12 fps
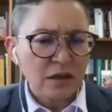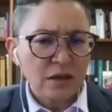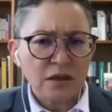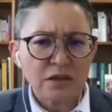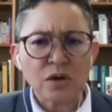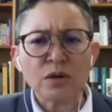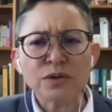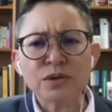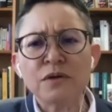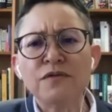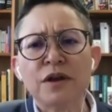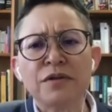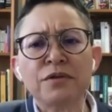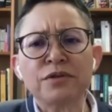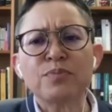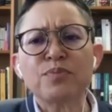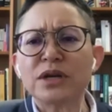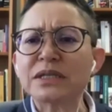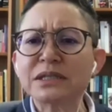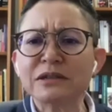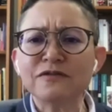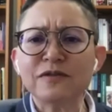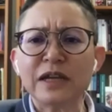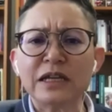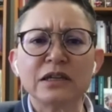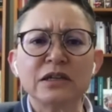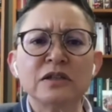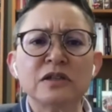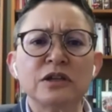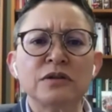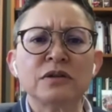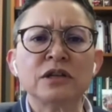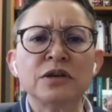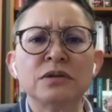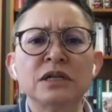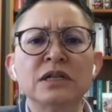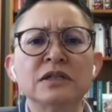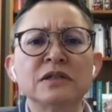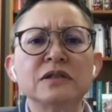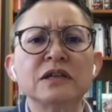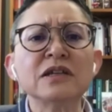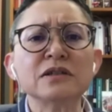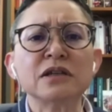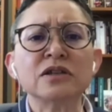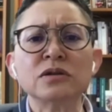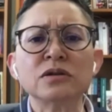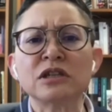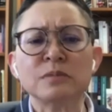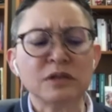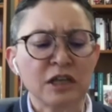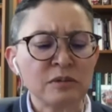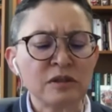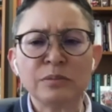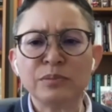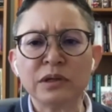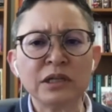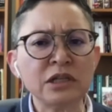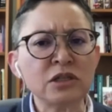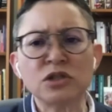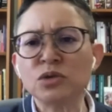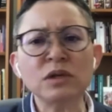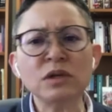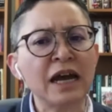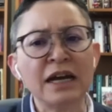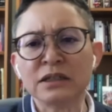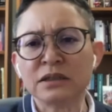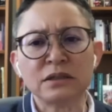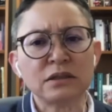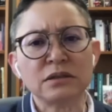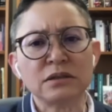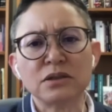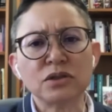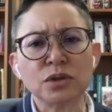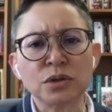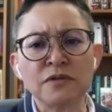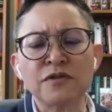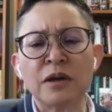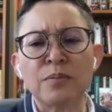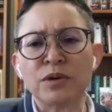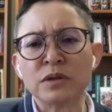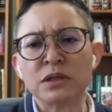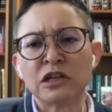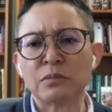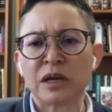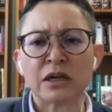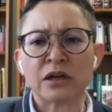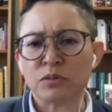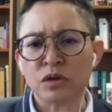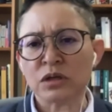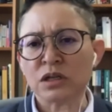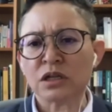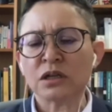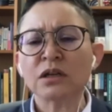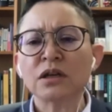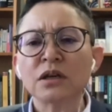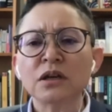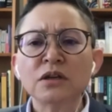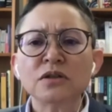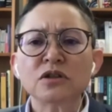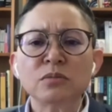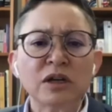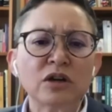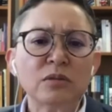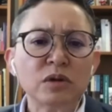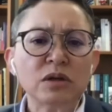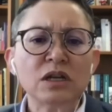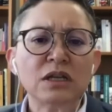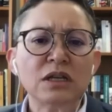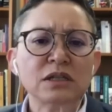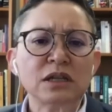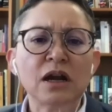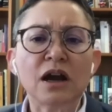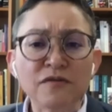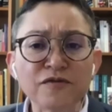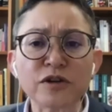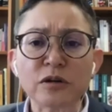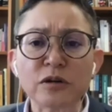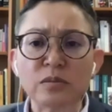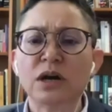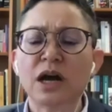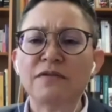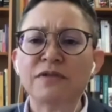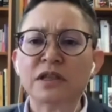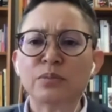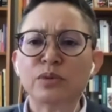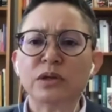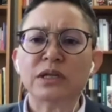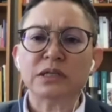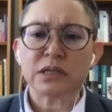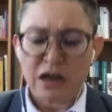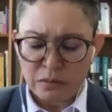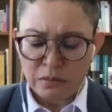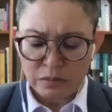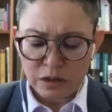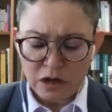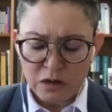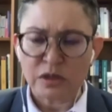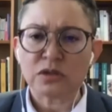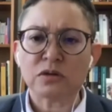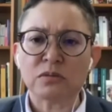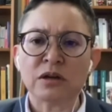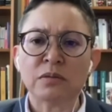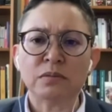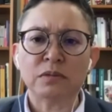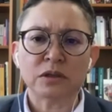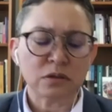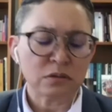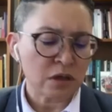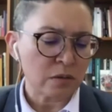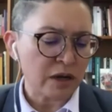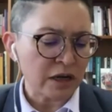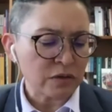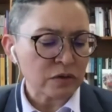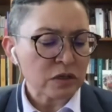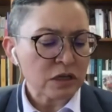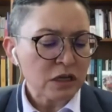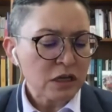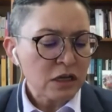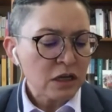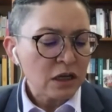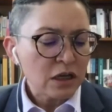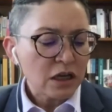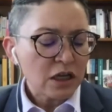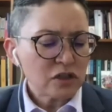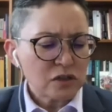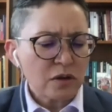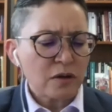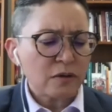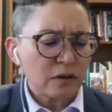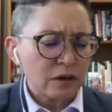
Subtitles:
is also very repressive, like it is here in the United States. And so sometimes the police do not serve and protect my community. So my community is not comfortable having the police come into our barrios. And so